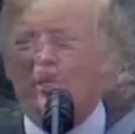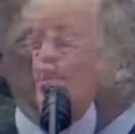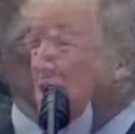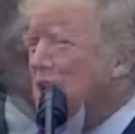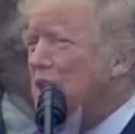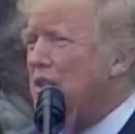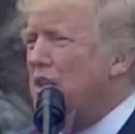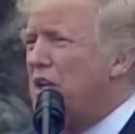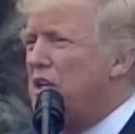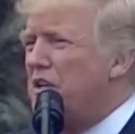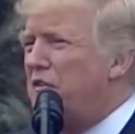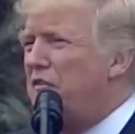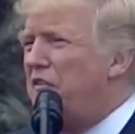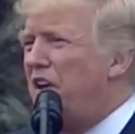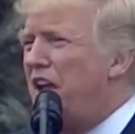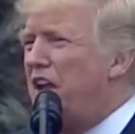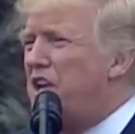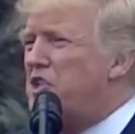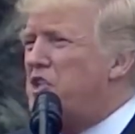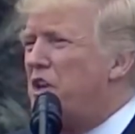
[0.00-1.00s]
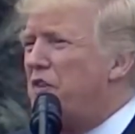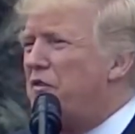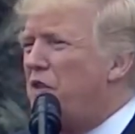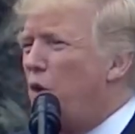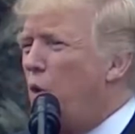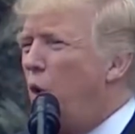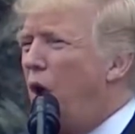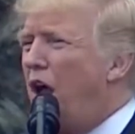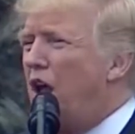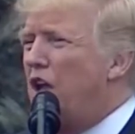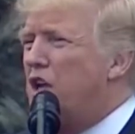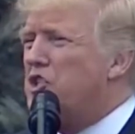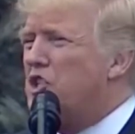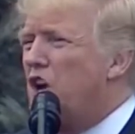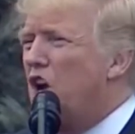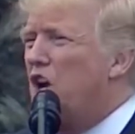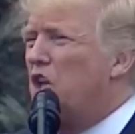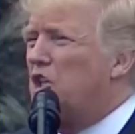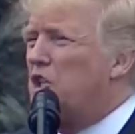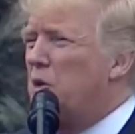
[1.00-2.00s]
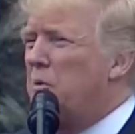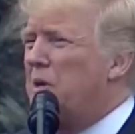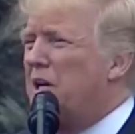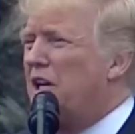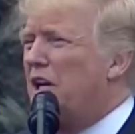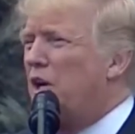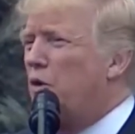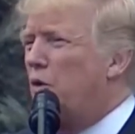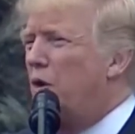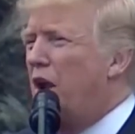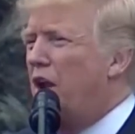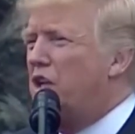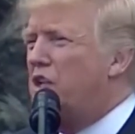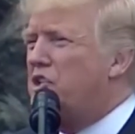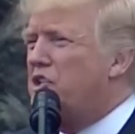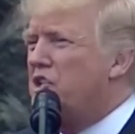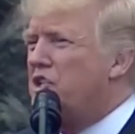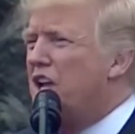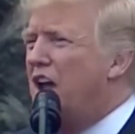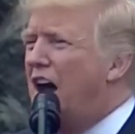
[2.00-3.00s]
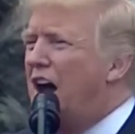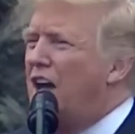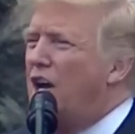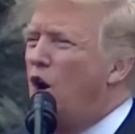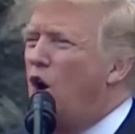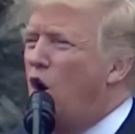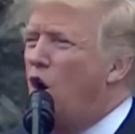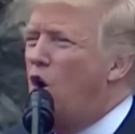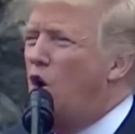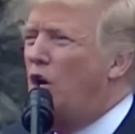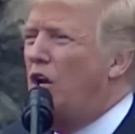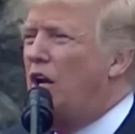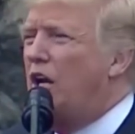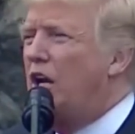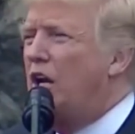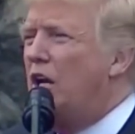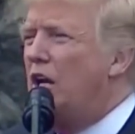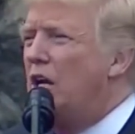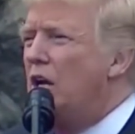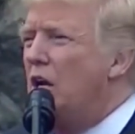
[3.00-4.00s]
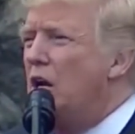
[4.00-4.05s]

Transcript: The defense of the West ultimately rests not only